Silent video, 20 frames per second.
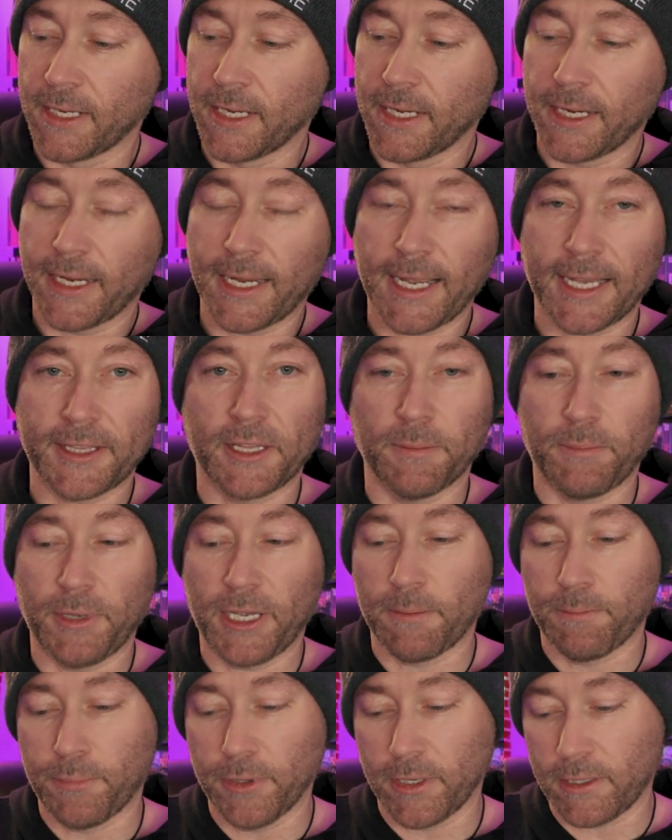got the
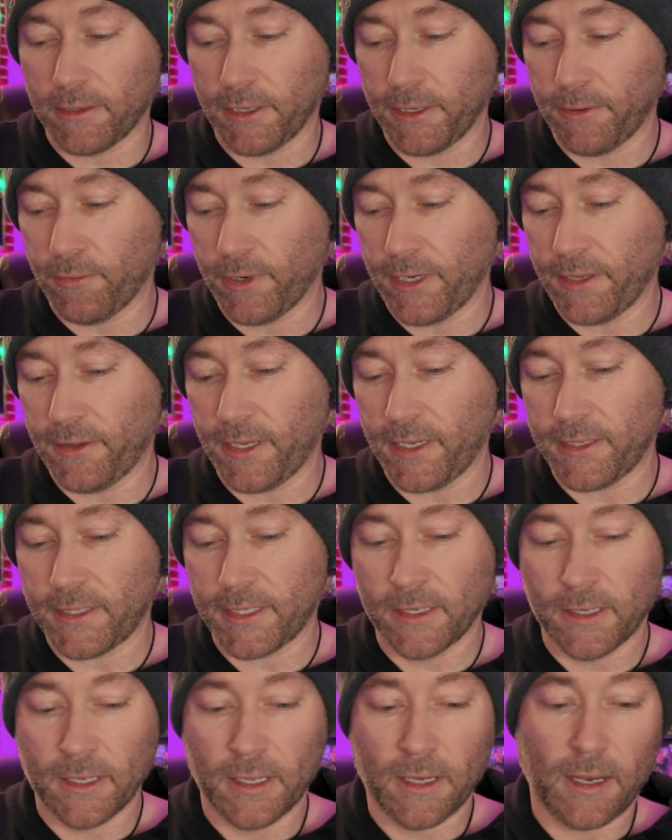big booklet with
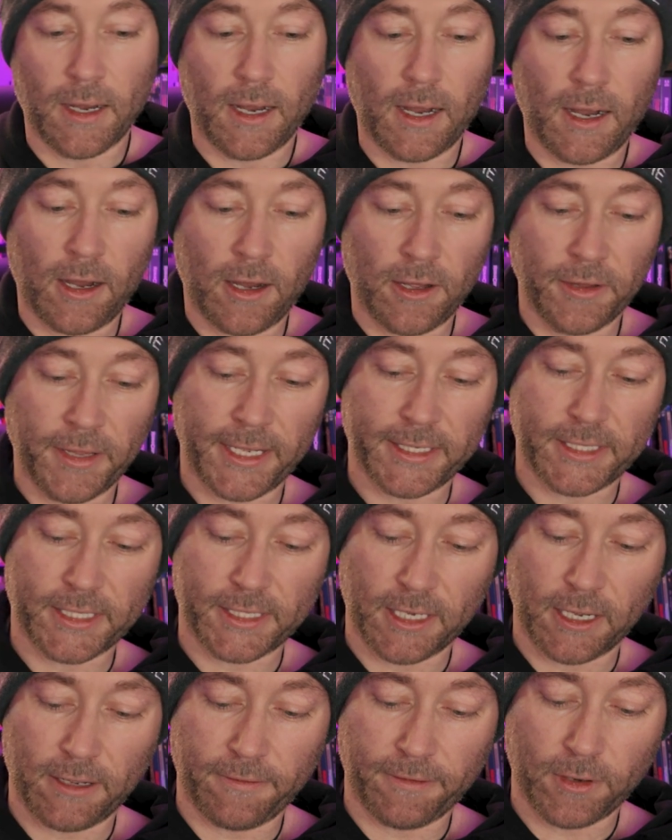it, all that
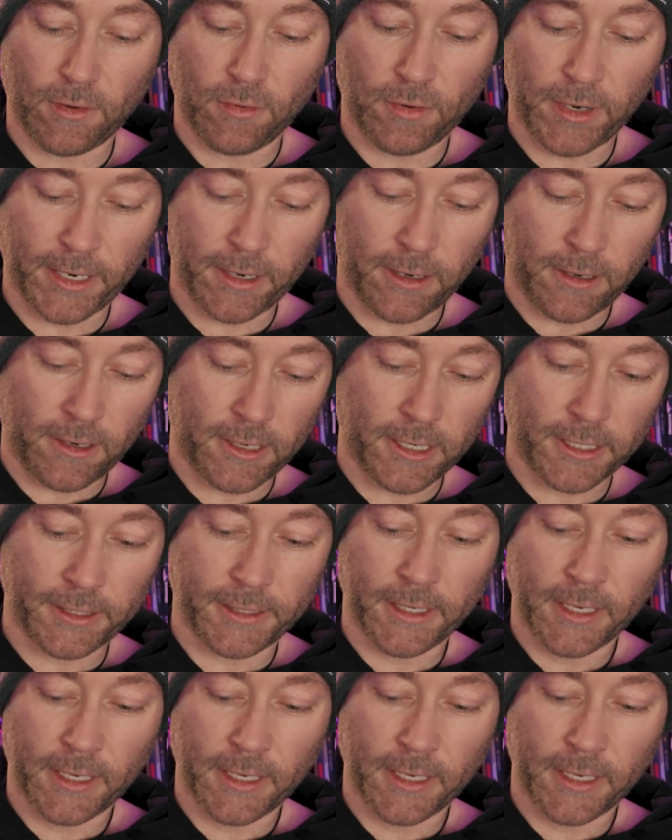stuff going on.